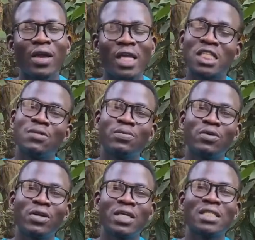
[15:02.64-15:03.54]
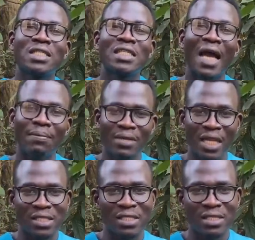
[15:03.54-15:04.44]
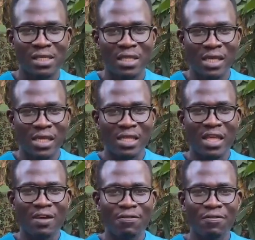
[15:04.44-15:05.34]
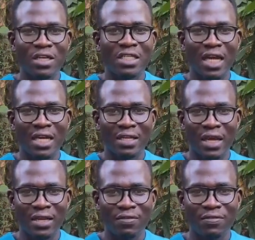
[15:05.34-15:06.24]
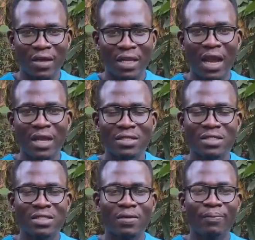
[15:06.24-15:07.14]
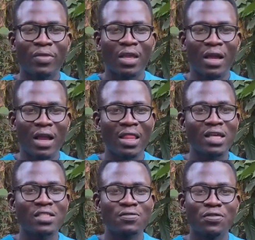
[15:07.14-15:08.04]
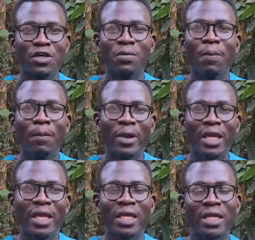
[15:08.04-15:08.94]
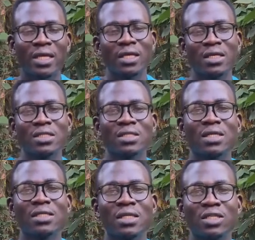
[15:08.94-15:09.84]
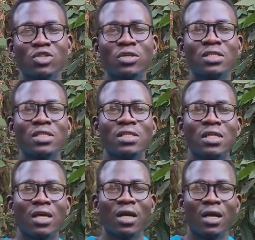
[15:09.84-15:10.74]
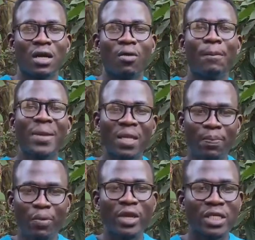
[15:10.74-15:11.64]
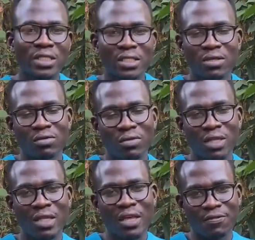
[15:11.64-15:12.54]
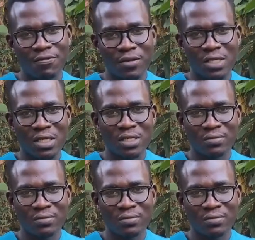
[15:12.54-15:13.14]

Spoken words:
experience numbness in their feet and hands. Others feel pricking sensations or pin pricks within their feet.